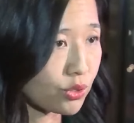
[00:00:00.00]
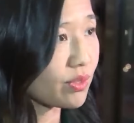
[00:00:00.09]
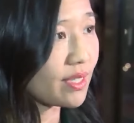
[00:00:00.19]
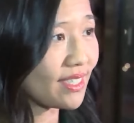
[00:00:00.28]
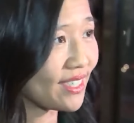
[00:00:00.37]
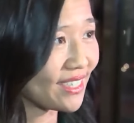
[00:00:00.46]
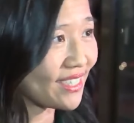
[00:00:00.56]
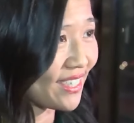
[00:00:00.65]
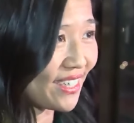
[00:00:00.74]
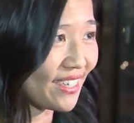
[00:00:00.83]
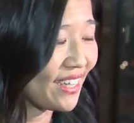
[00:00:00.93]
after an
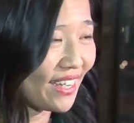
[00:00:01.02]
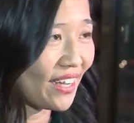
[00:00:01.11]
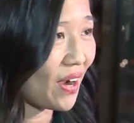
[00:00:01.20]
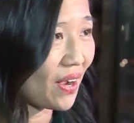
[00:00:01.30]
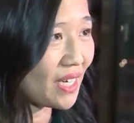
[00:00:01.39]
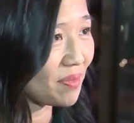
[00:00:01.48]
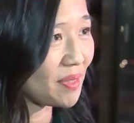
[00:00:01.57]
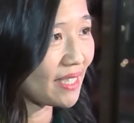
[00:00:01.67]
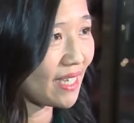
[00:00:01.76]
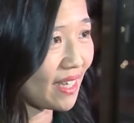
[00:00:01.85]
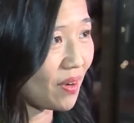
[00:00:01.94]
email was sent by
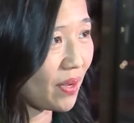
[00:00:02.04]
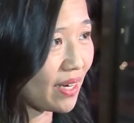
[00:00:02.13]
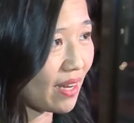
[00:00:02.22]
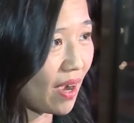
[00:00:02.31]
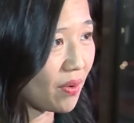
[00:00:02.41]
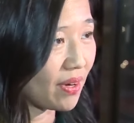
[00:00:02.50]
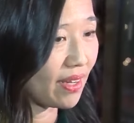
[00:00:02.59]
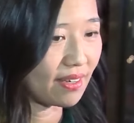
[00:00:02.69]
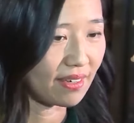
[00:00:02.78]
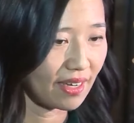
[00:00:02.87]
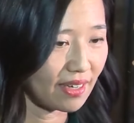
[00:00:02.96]
mistake by a member of
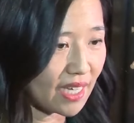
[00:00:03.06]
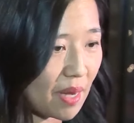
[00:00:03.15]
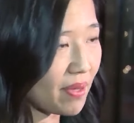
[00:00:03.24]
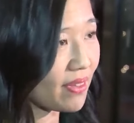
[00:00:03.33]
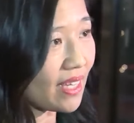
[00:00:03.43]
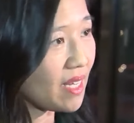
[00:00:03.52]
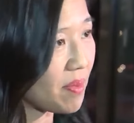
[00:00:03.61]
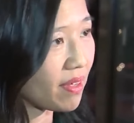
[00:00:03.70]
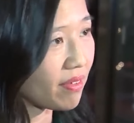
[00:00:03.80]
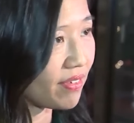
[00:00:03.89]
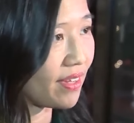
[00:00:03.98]
her staff
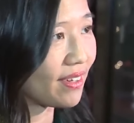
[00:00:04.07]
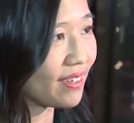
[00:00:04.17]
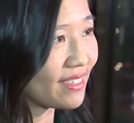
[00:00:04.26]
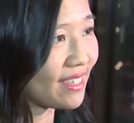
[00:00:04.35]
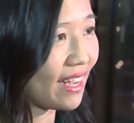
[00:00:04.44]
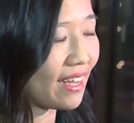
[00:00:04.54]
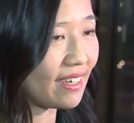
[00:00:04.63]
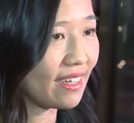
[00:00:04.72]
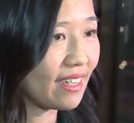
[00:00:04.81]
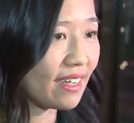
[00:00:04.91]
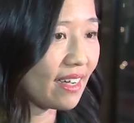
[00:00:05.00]
inviting all city
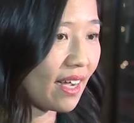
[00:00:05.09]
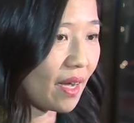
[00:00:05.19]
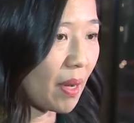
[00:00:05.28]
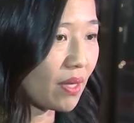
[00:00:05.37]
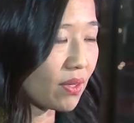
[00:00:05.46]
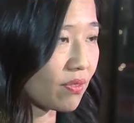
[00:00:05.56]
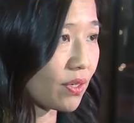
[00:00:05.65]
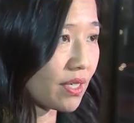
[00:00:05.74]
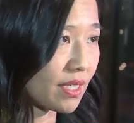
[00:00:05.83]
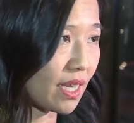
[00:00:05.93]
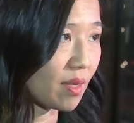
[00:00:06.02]
councillors to a holiday